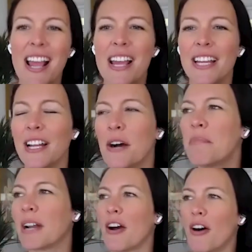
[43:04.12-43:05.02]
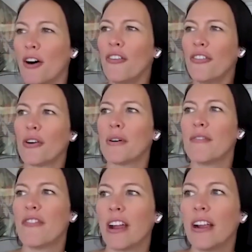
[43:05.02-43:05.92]
you know, but I also
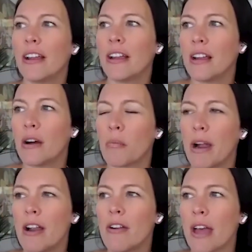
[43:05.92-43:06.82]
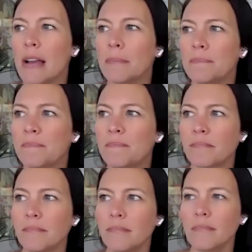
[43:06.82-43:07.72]
am very aware that,
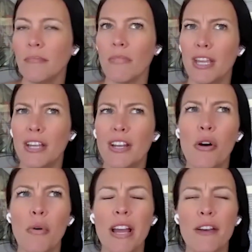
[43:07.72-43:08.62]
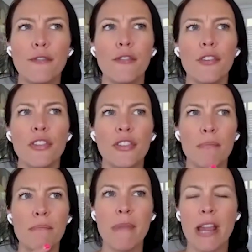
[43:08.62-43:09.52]
you know, if the
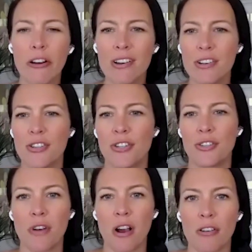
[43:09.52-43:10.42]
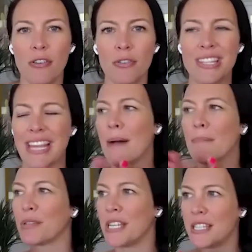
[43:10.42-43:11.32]
marriage struggles,
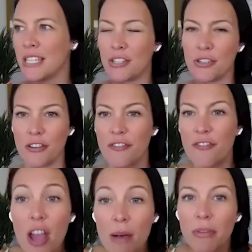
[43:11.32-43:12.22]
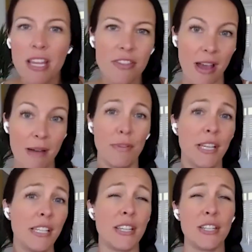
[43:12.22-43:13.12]
that bleeds into your family, that
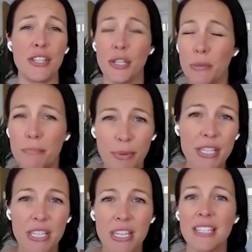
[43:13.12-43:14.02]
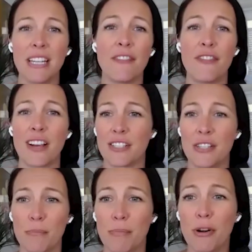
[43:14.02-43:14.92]
bleeds into your business. It
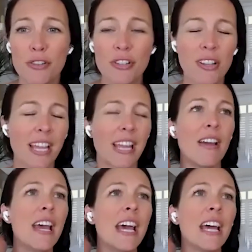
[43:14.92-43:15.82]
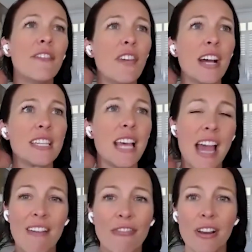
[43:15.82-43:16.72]
affects your personal, like it affects
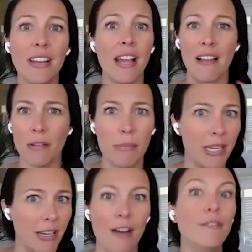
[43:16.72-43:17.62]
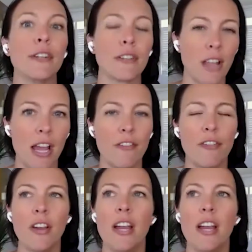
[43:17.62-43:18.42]
every element of your life.